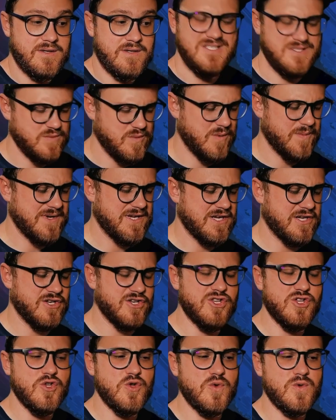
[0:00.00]
This is where we can
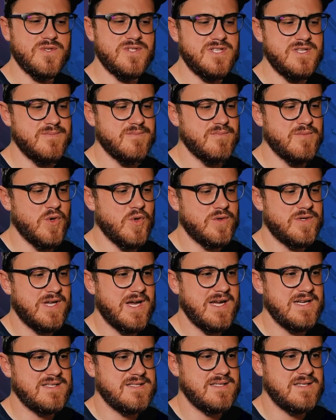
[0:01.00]
use the
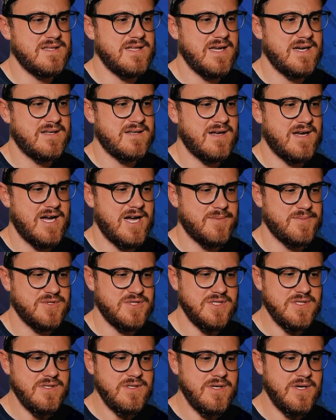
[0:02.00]
multi-select
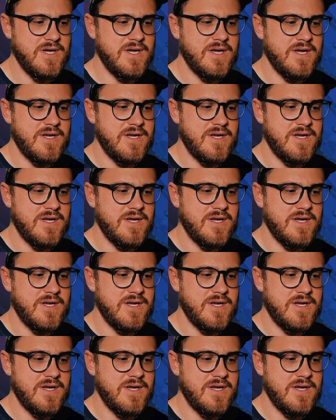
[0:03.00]
option